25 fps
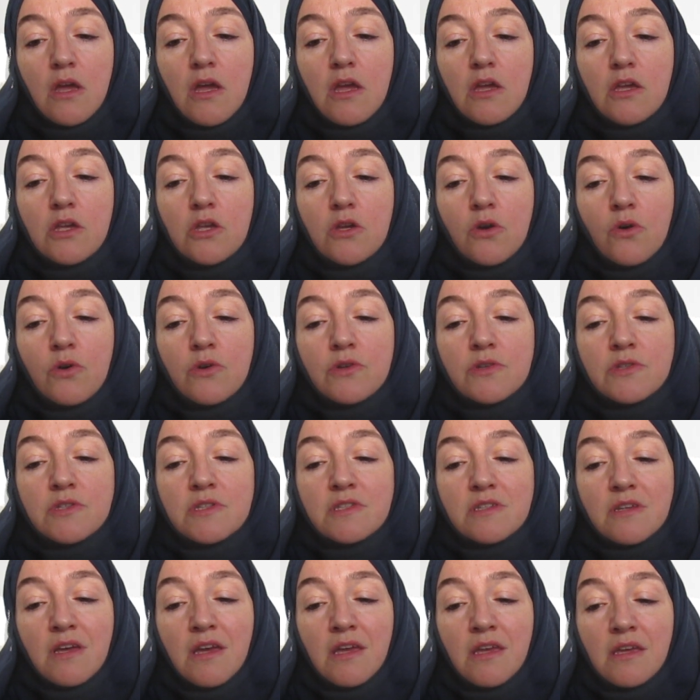Your
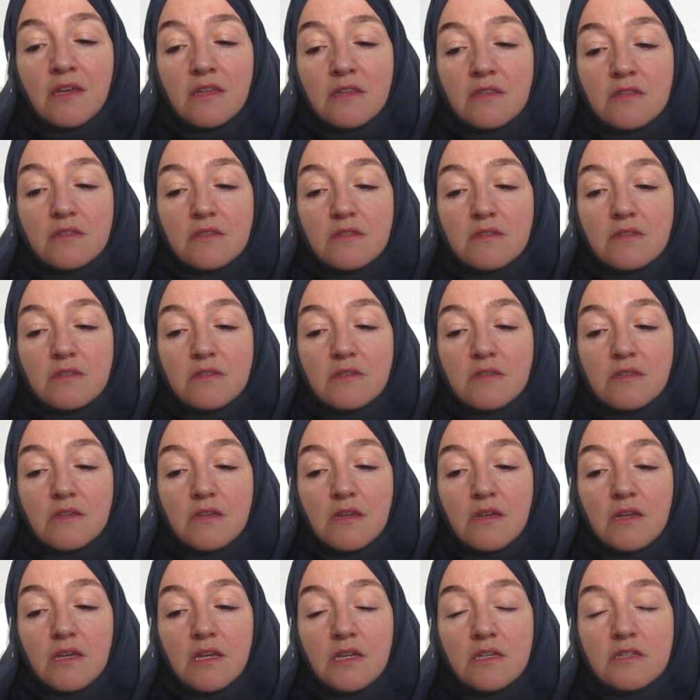science
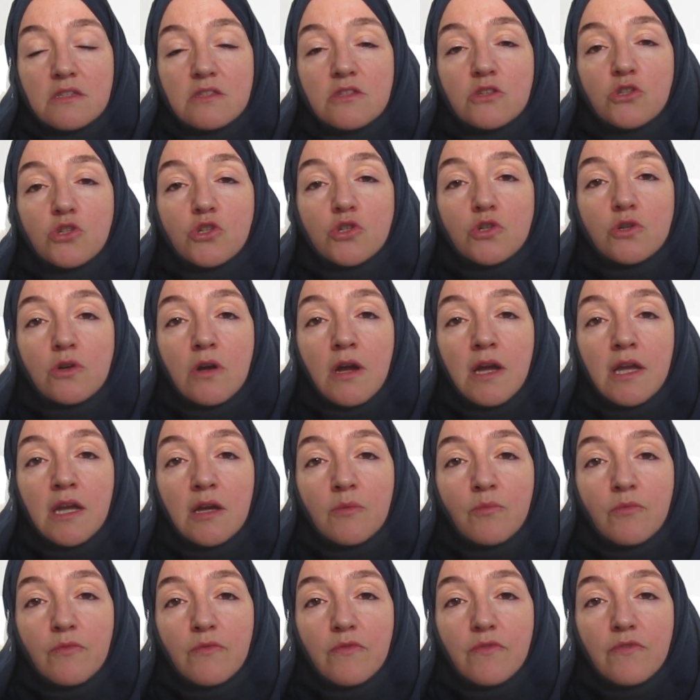is the
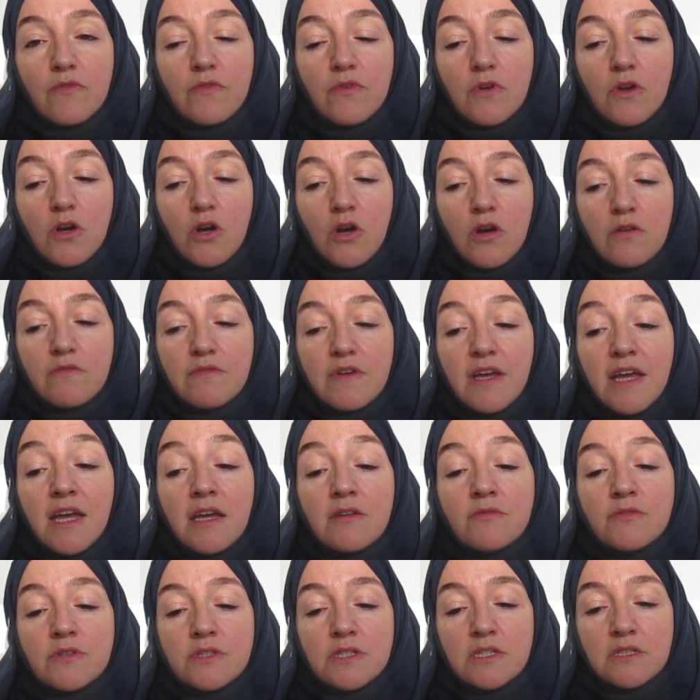triumph of
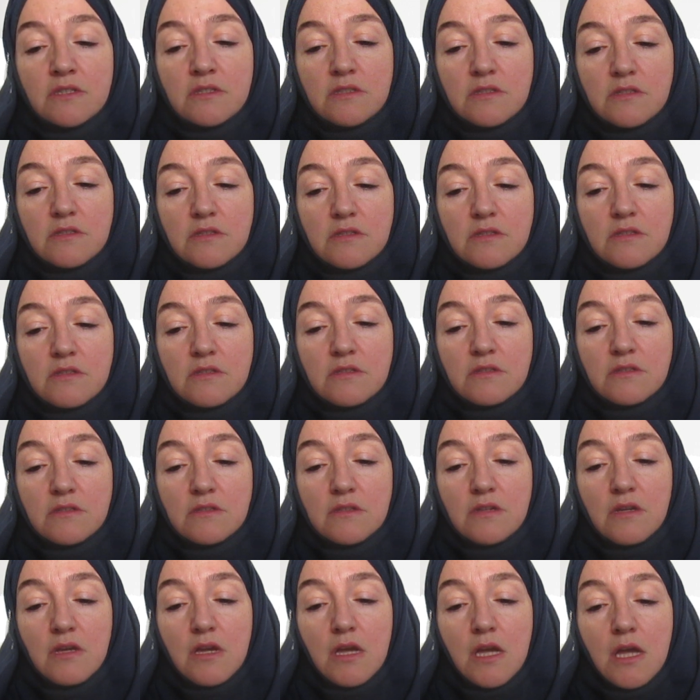evidence,
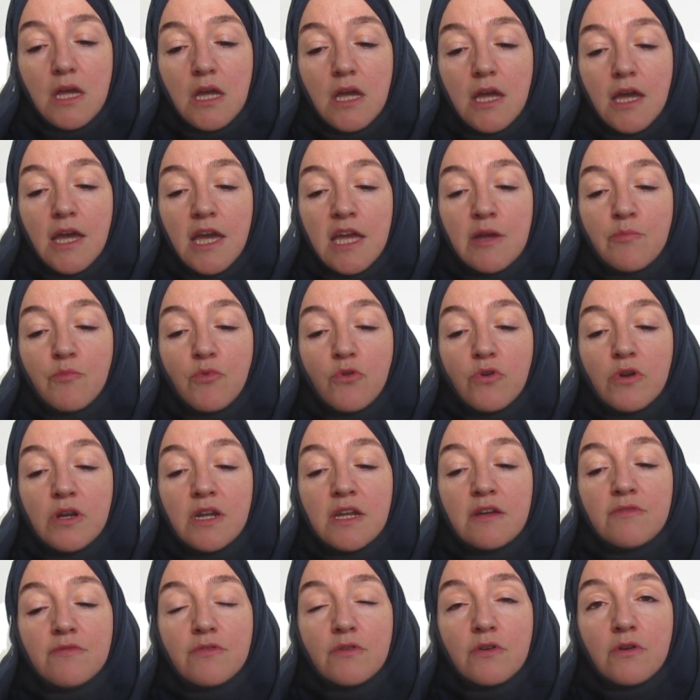a
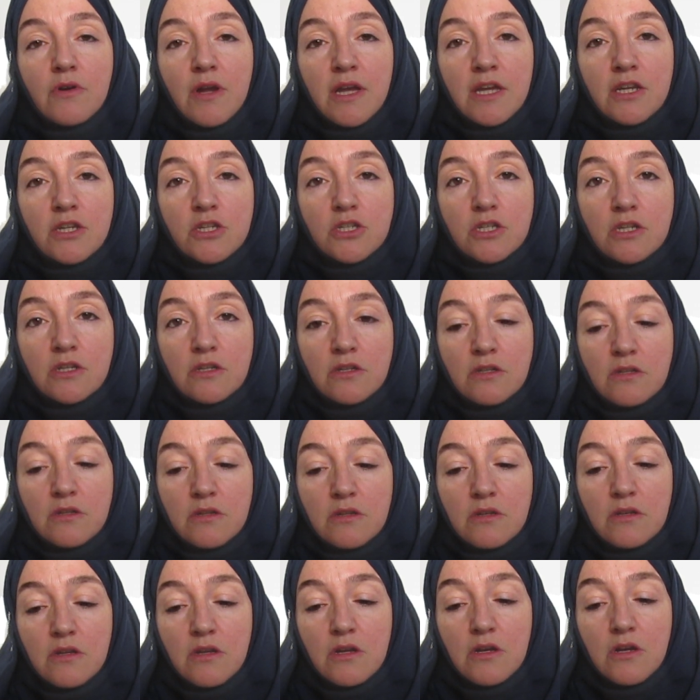proliferation
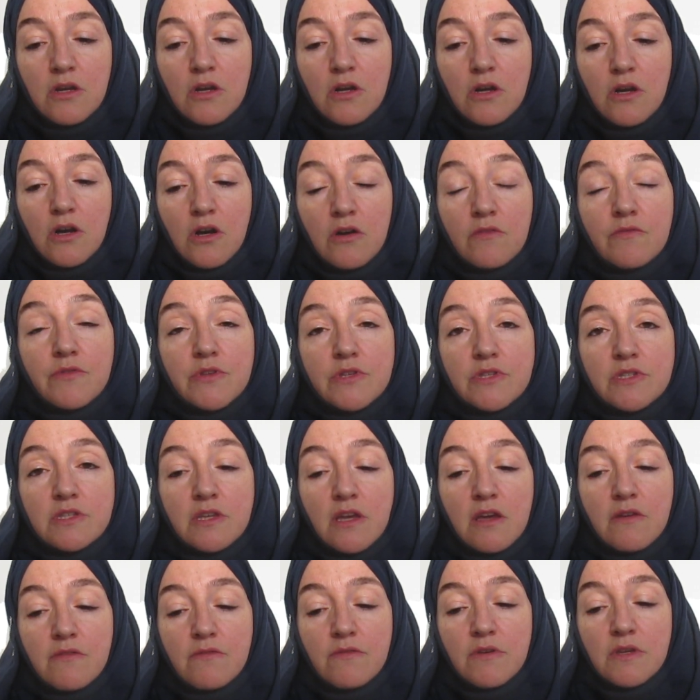of the
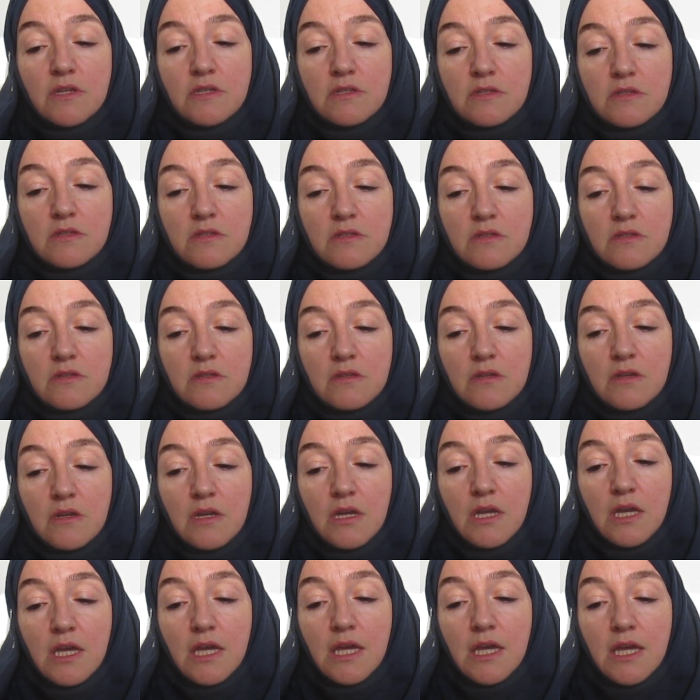surface.
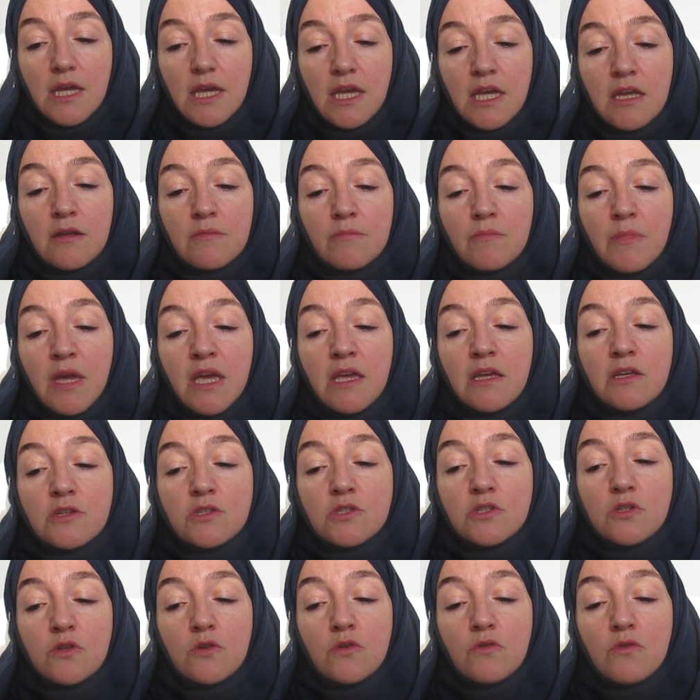It
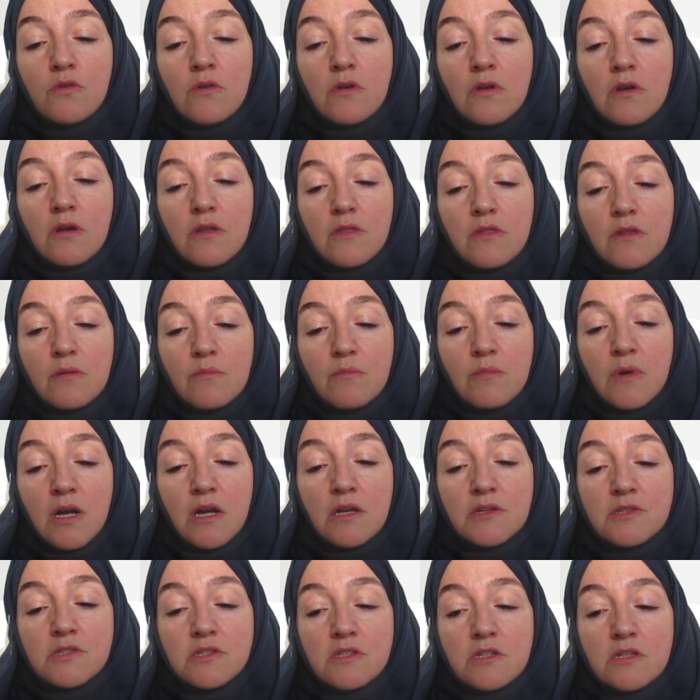makes you the
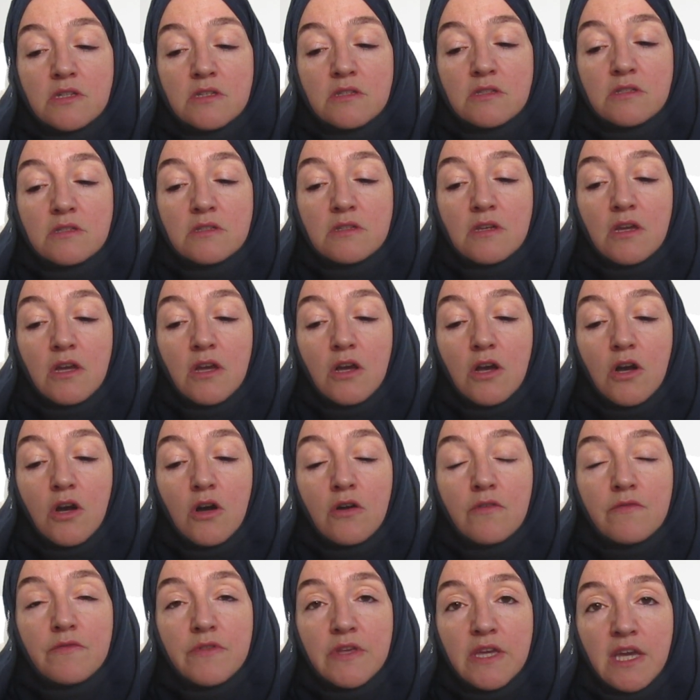masters
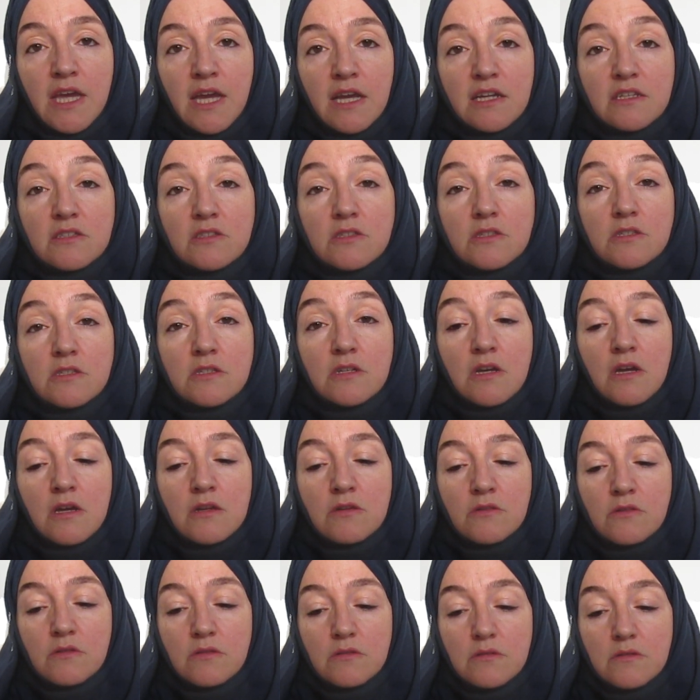of the
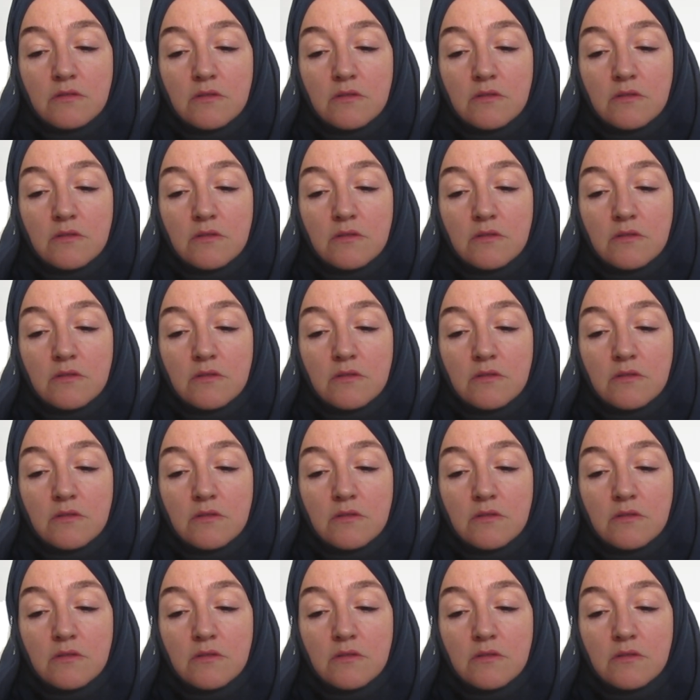external,